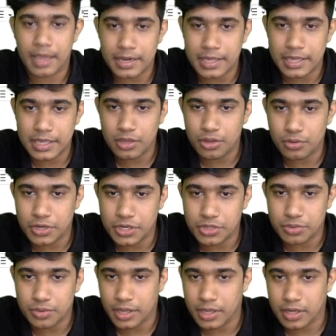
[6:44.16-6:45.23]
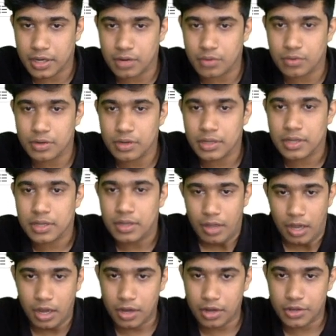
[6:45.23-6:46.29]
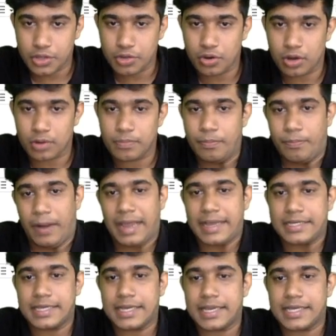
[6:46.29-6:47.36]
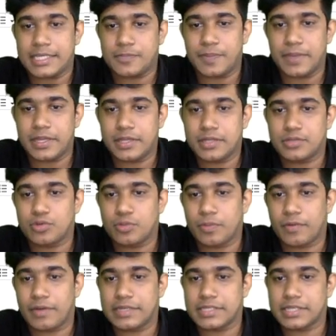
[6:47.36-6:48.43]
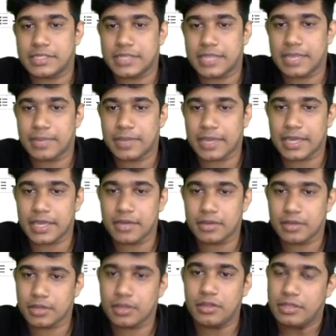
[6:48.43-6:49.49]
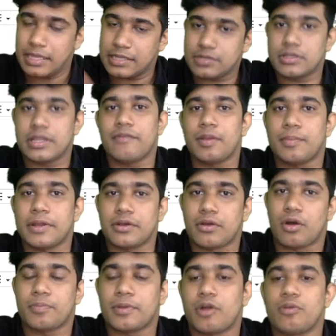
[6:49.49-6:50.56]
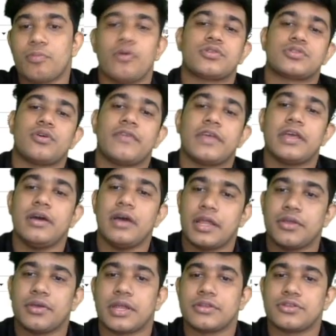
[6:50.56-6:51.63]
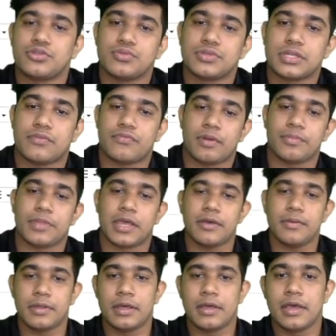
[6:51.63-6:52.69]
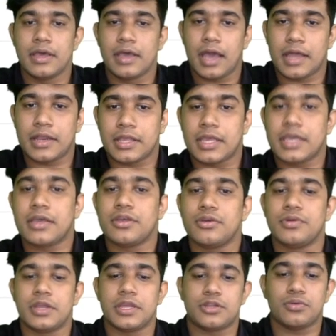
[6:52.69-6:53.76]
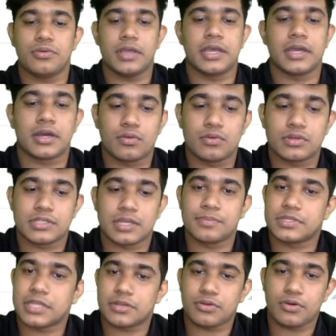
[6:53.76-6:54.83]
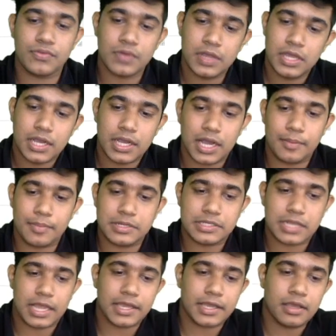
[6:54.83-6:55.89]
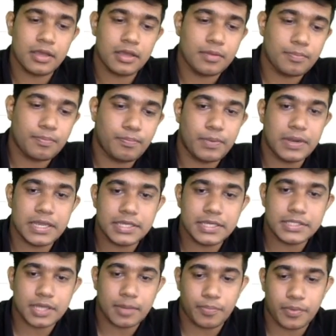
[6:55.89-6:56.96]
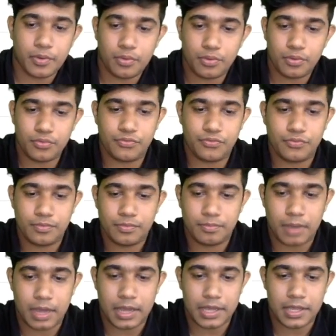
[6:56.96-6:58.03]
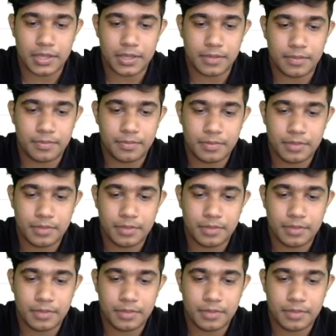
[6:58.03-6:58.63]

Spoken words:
And here you need to include your practical experience supervisor's name again. There will be a drop down box over here and you can choose it from there. And here you need to include some set of comments like, please approve my